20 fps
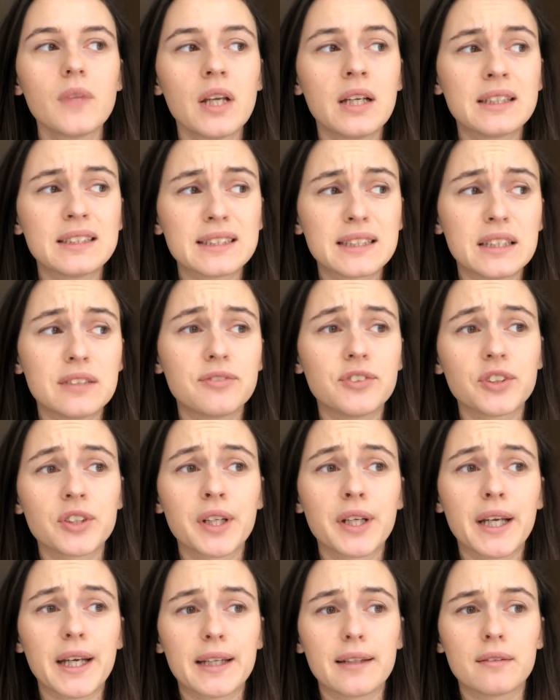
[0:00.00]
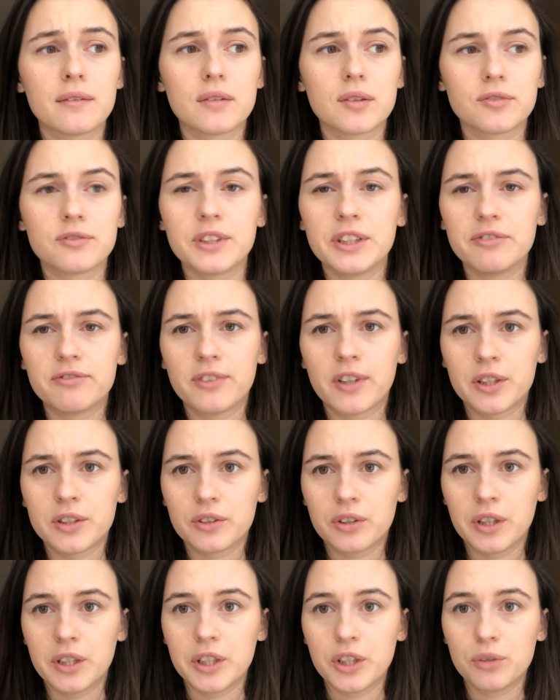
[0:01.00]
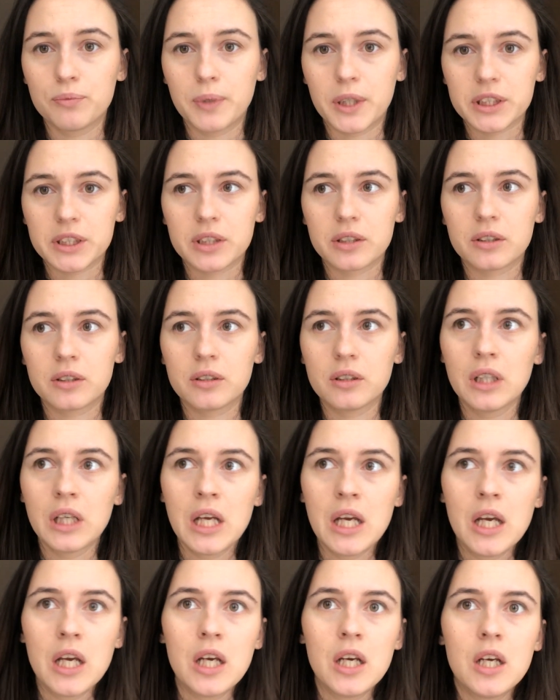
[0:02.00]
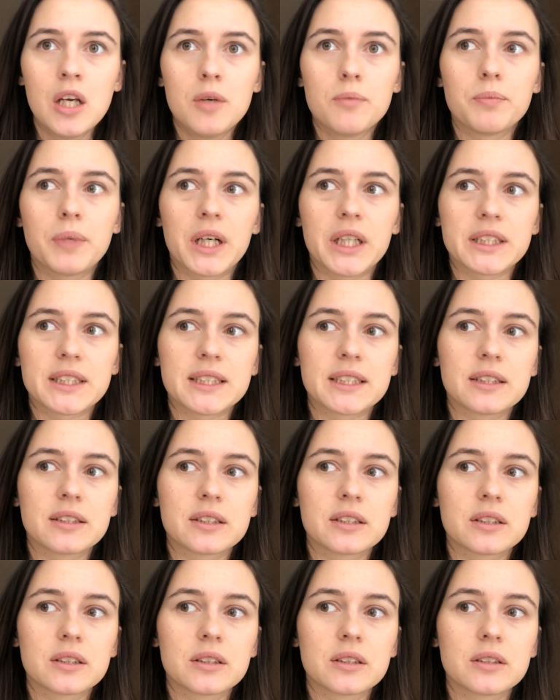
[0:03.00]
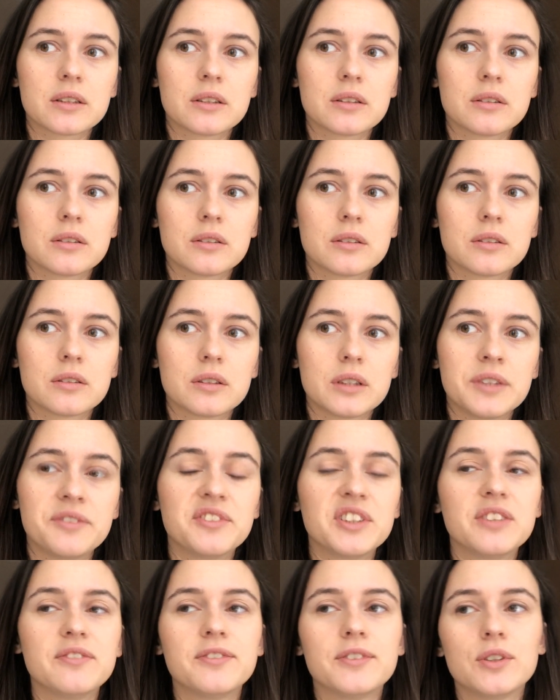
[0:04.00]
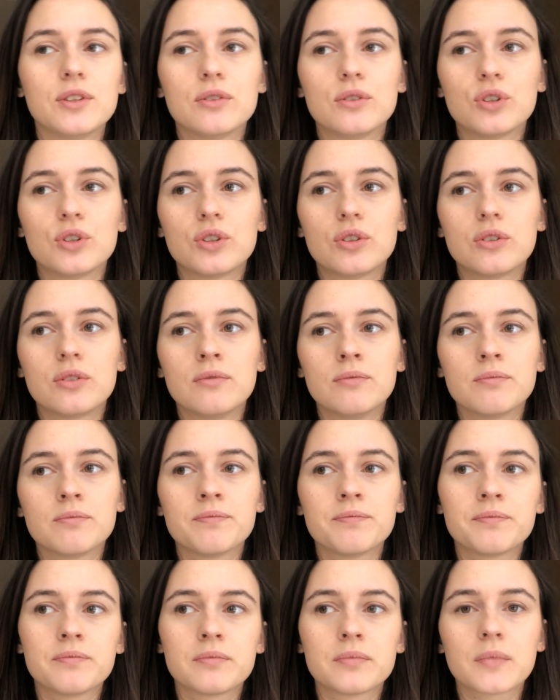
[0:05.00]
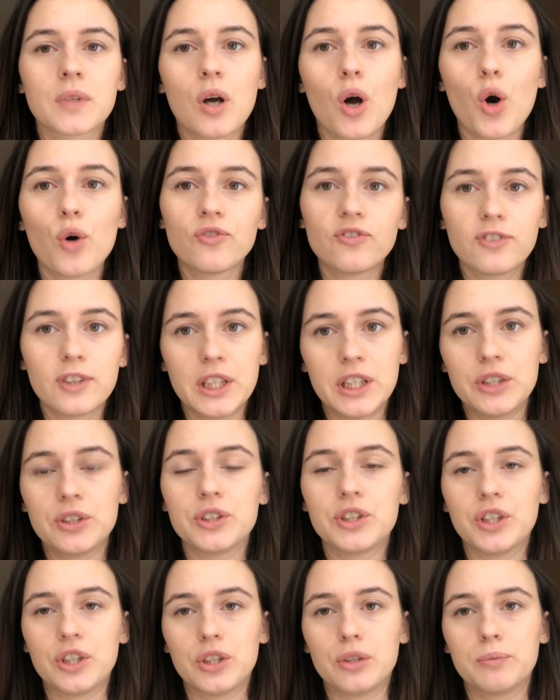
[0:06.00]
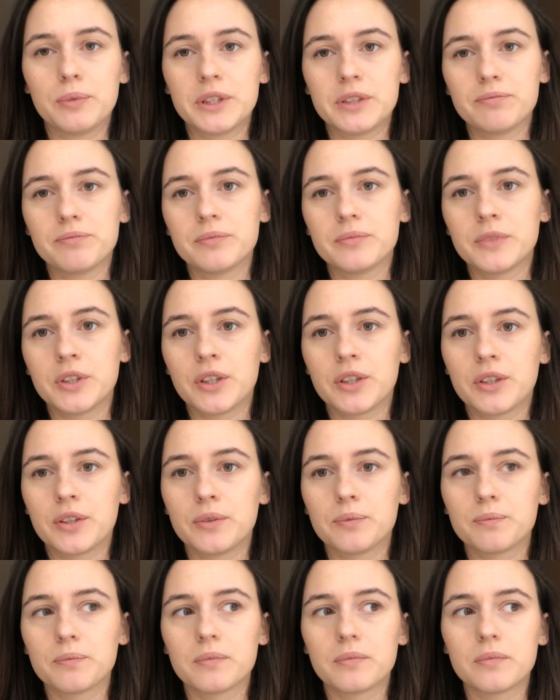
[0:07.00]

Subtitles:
and see if you can get a refund or a new bottle. But even if you, hopefully you do, but you know,